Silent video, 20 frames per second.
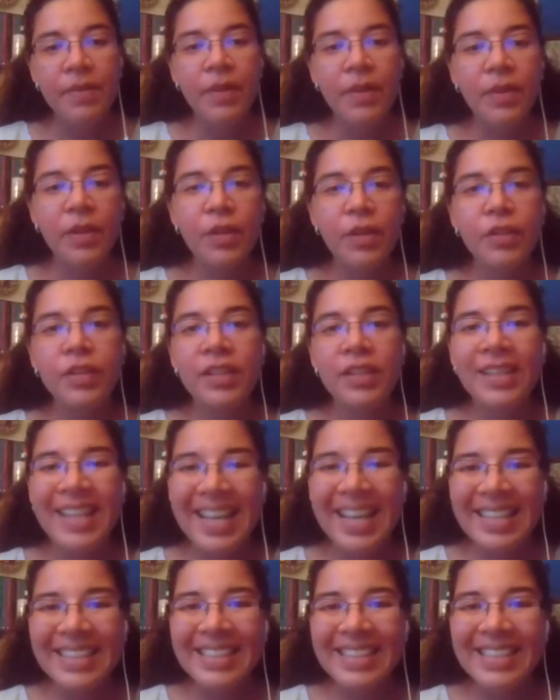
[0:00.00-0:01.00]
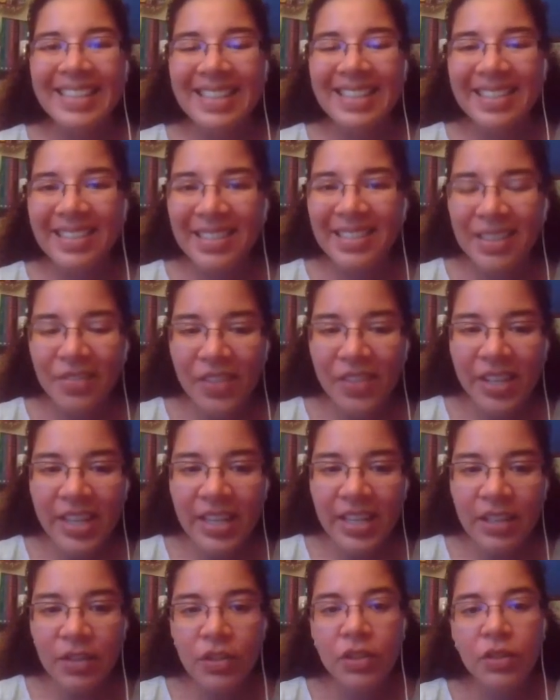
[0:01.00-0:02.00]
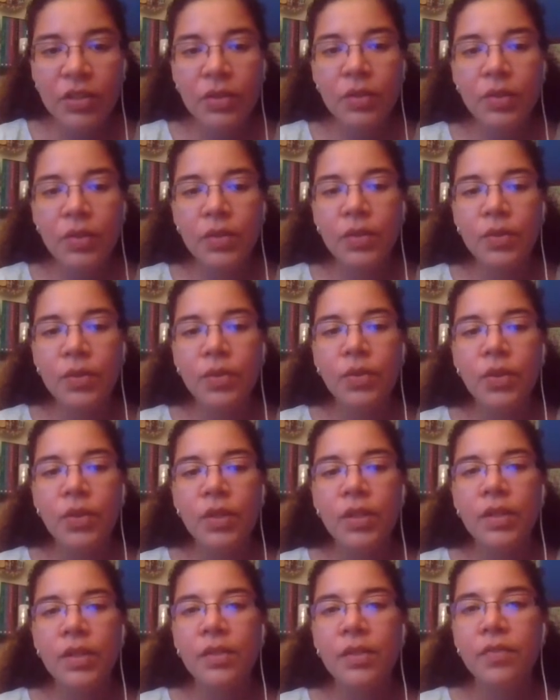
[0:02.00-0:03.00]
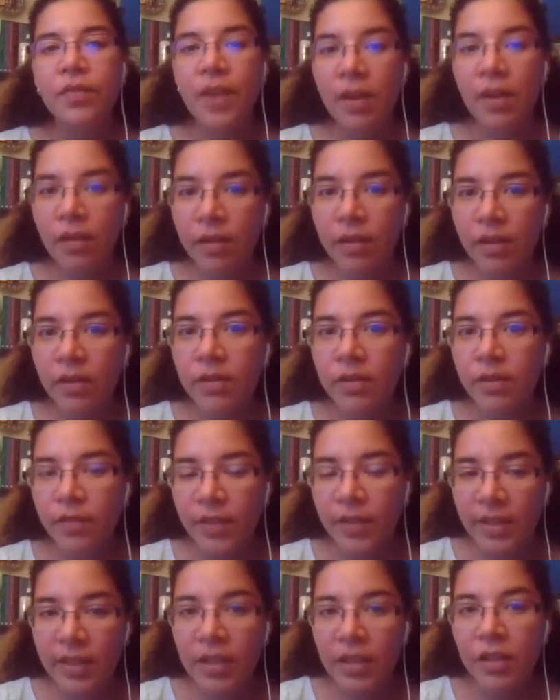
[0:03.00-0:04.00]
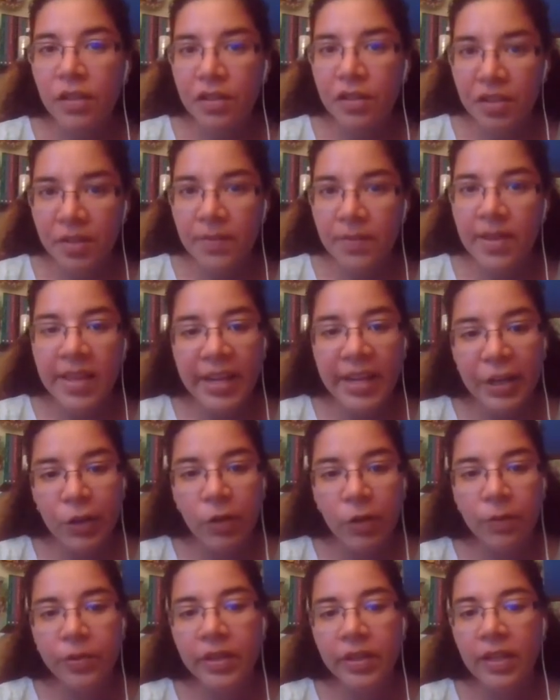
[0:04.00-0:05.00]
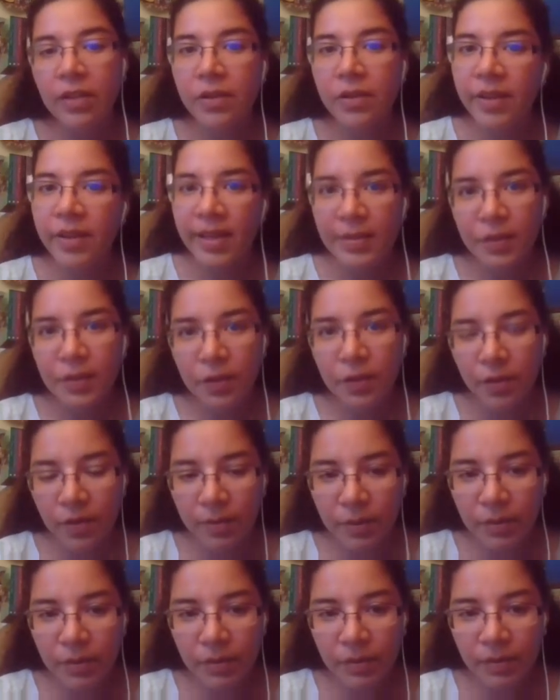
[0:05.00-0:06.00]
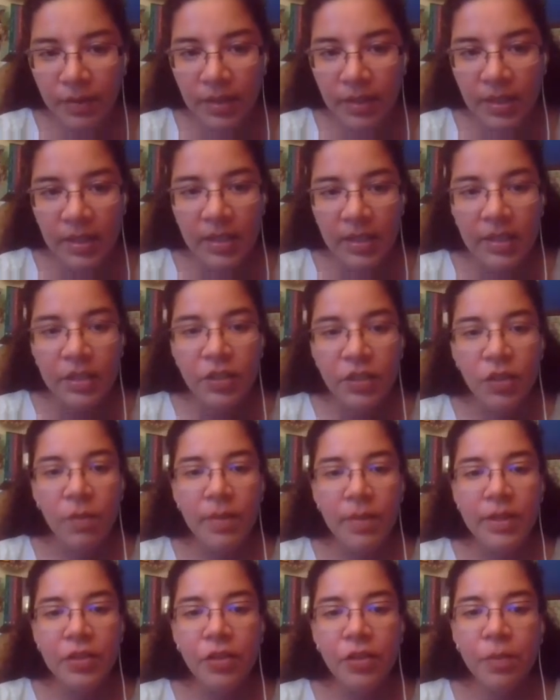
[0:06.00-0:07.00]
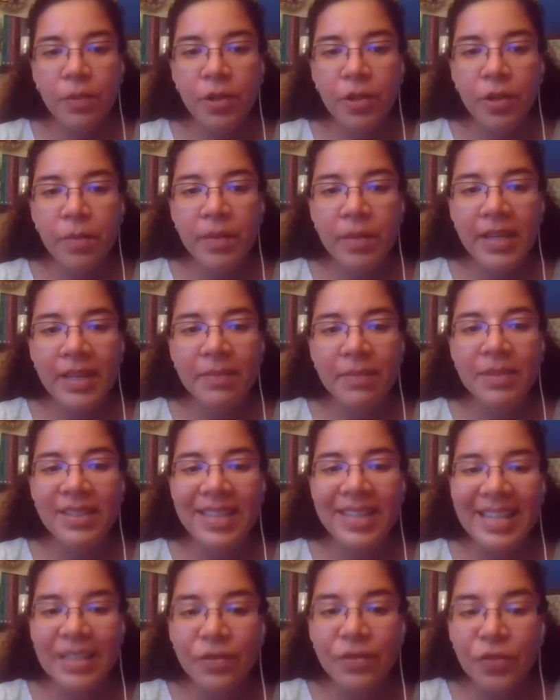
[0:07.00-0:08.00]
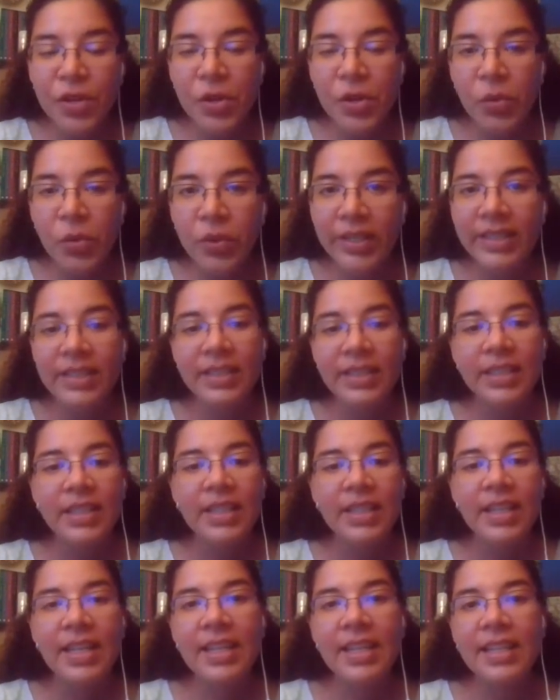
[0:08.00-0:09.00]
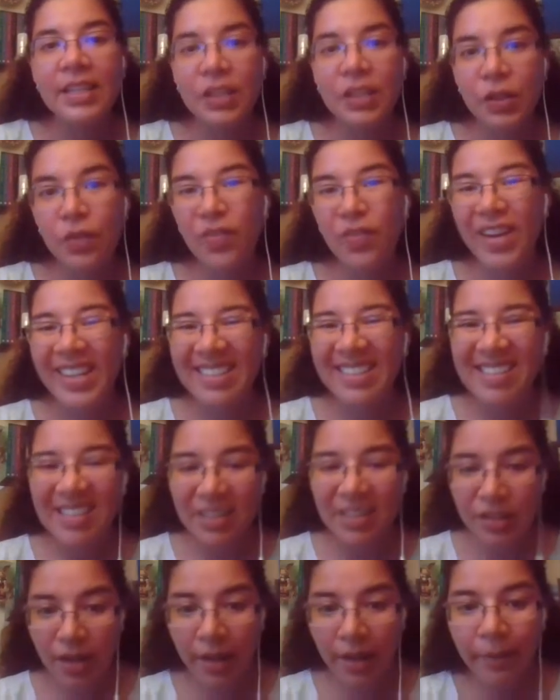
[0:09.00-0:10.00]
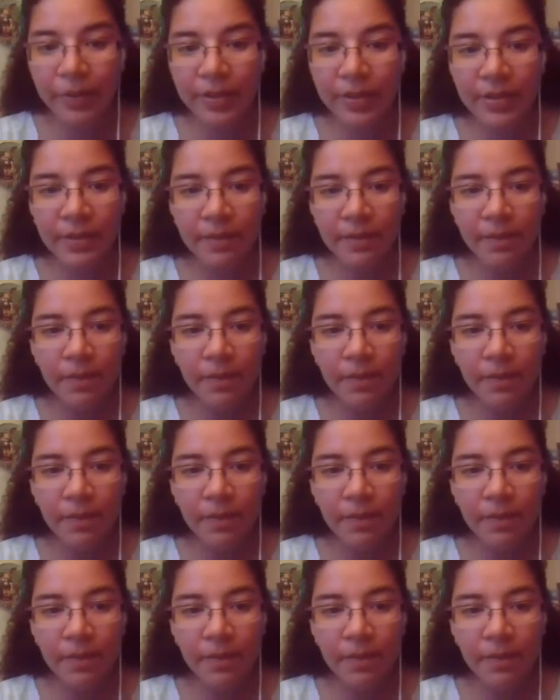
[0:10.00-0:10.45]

There's less sensitivity to follicular stimulating hormone and luteinizing hormone. So menstrual period becomes less frequent until it finally stops.